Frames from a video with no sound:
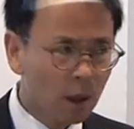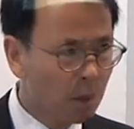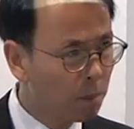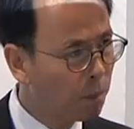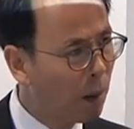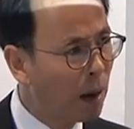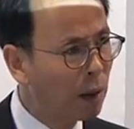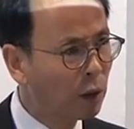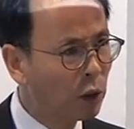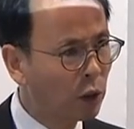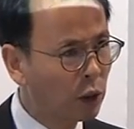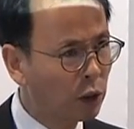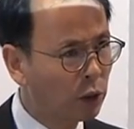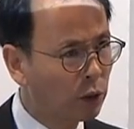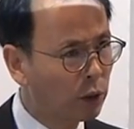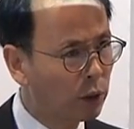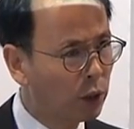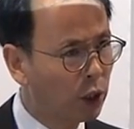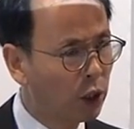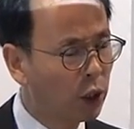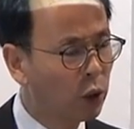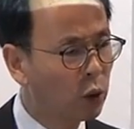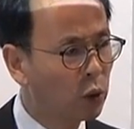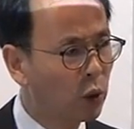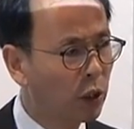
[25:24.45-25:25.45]
Bond
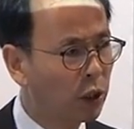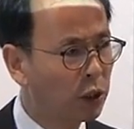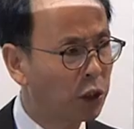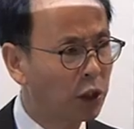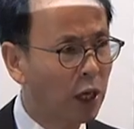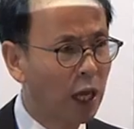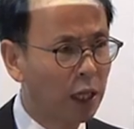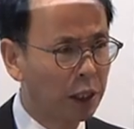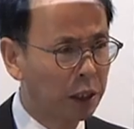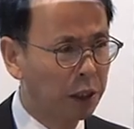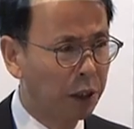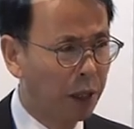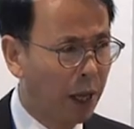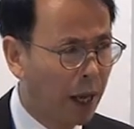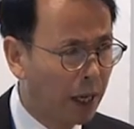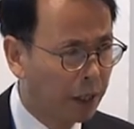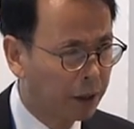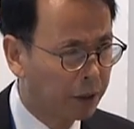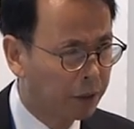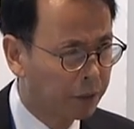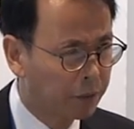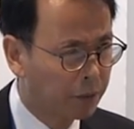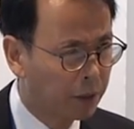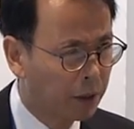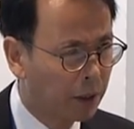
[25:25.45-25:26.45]
yield is like a
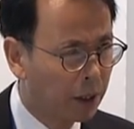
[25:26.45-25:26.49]
negative.